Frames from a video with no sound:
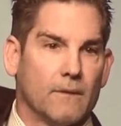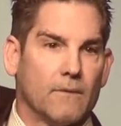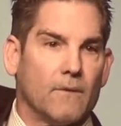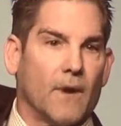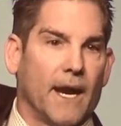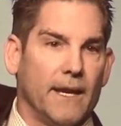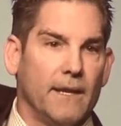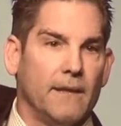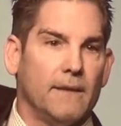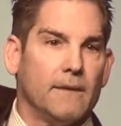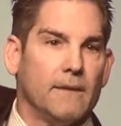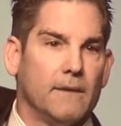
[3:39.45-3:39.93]

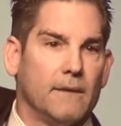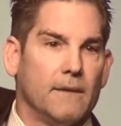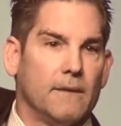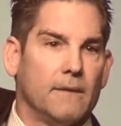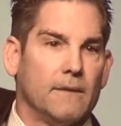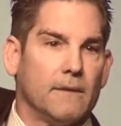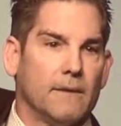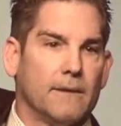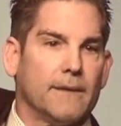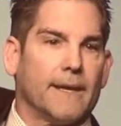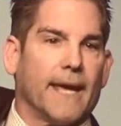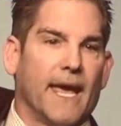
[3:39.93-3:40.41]

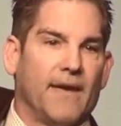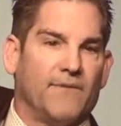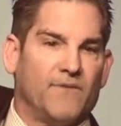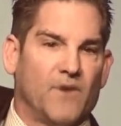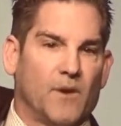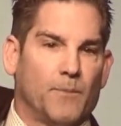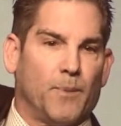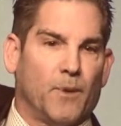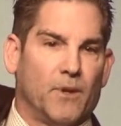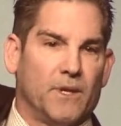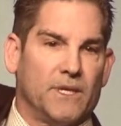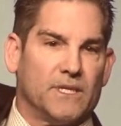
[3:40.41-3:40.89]
Right?
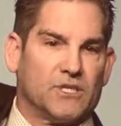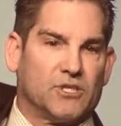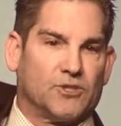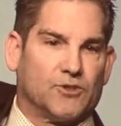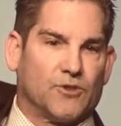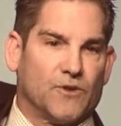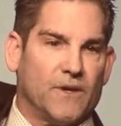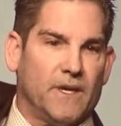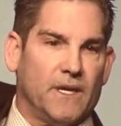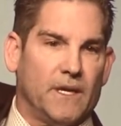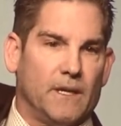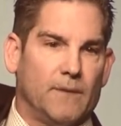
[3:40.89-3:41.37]
Gave up on his
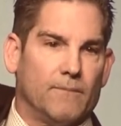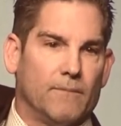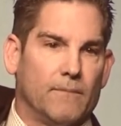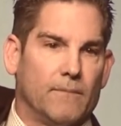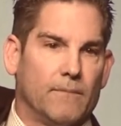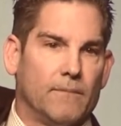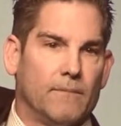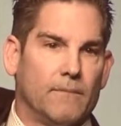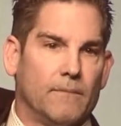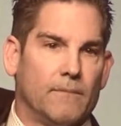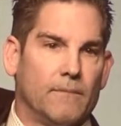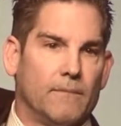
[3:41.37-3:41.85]
dream.
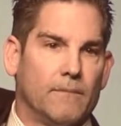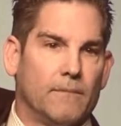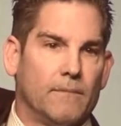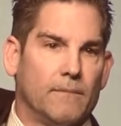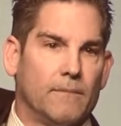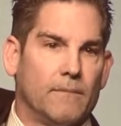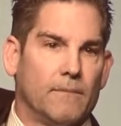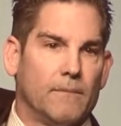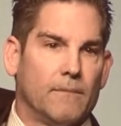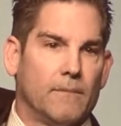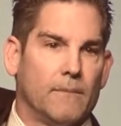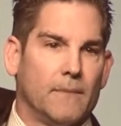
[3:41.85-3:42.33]

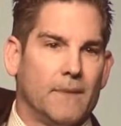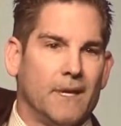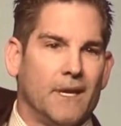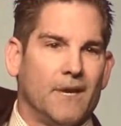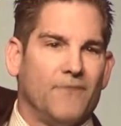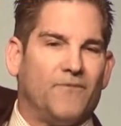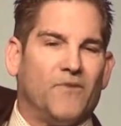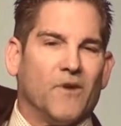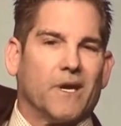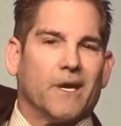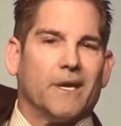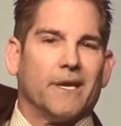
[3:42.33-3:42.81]

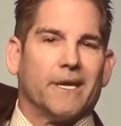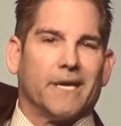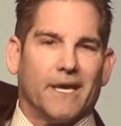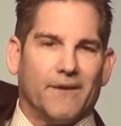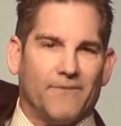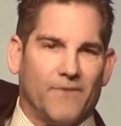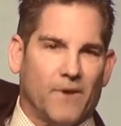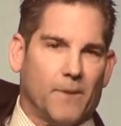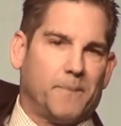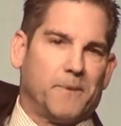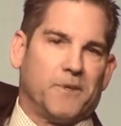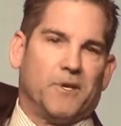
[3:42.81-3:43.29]
If you're going to
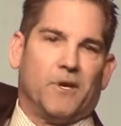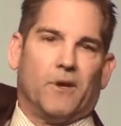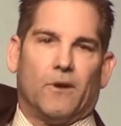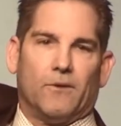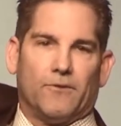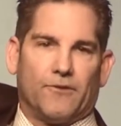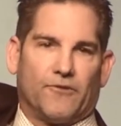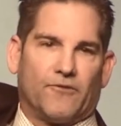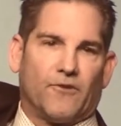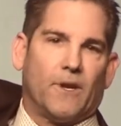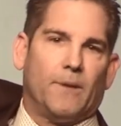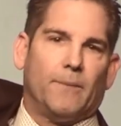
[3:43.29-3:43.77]
give up on your
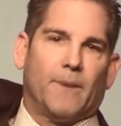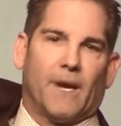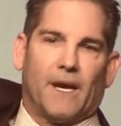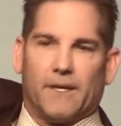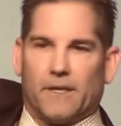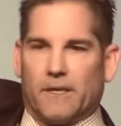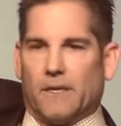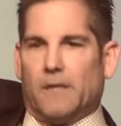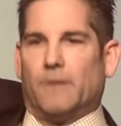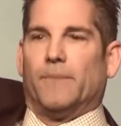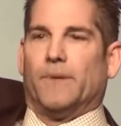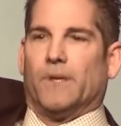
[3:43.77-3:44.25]
own dream, how
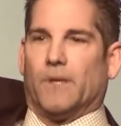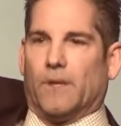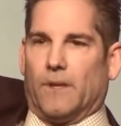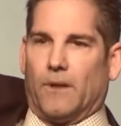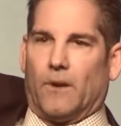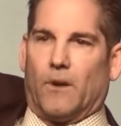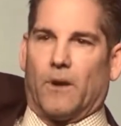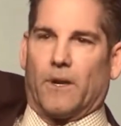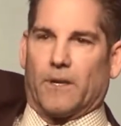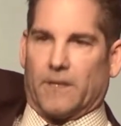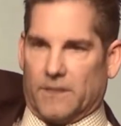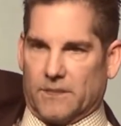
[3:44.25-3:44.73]
are you going to build
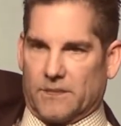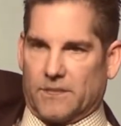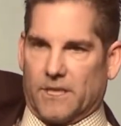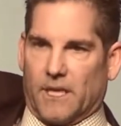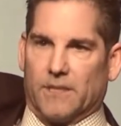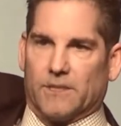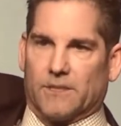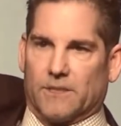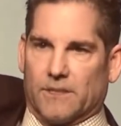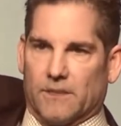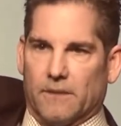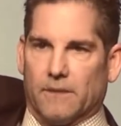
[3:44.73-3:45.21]
an
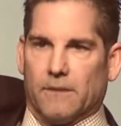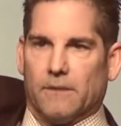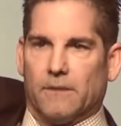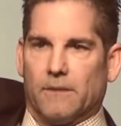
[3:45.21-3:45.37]
organization?